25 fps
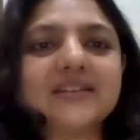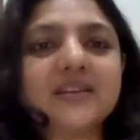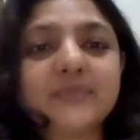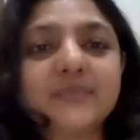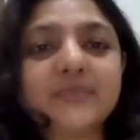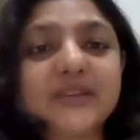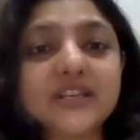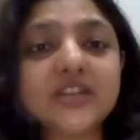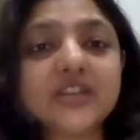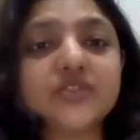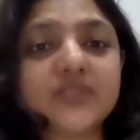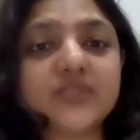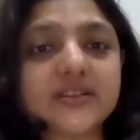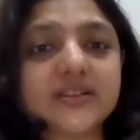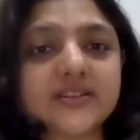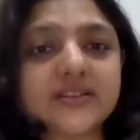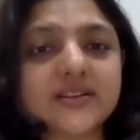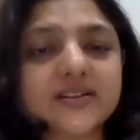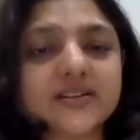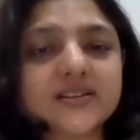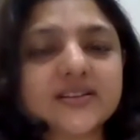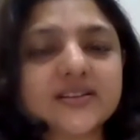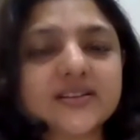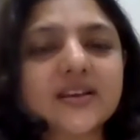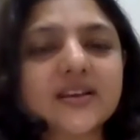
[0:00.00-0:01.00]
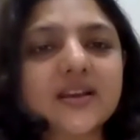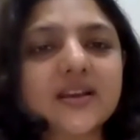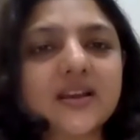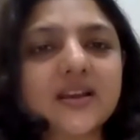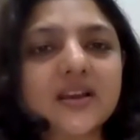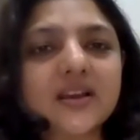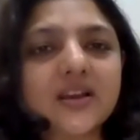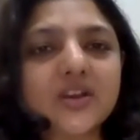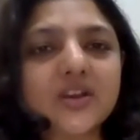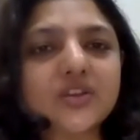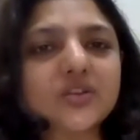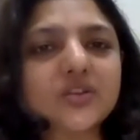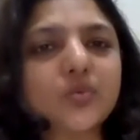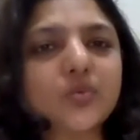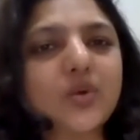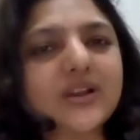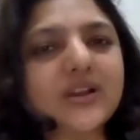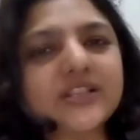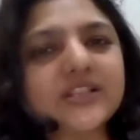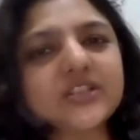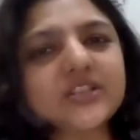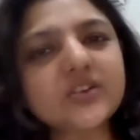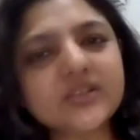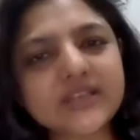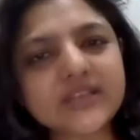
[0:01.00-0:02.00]
immediate results. So,
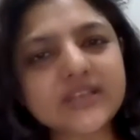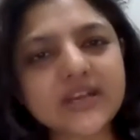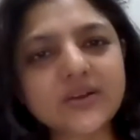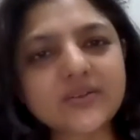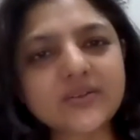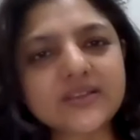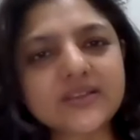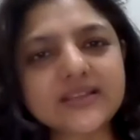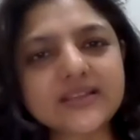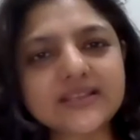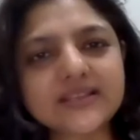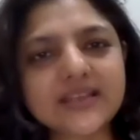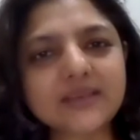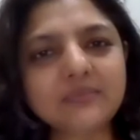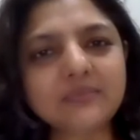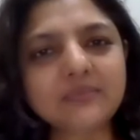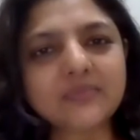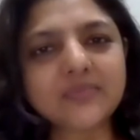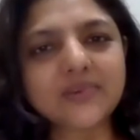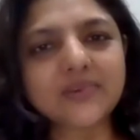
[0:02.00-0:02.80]
what's your take on the same?